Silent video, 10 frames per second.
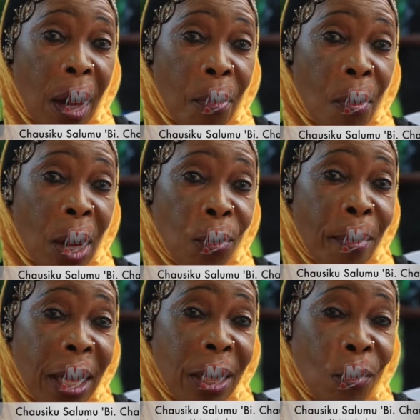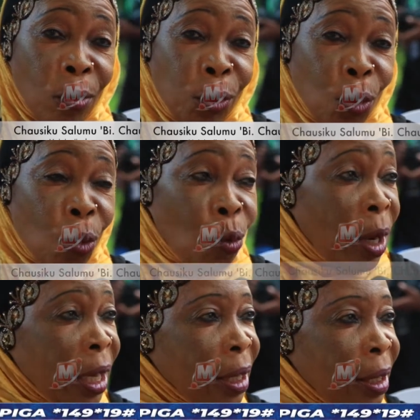mwarubaini wa uchungu
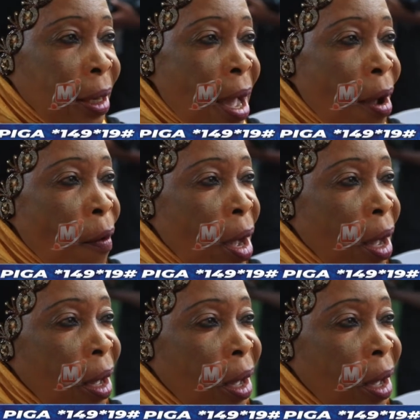lakini dawa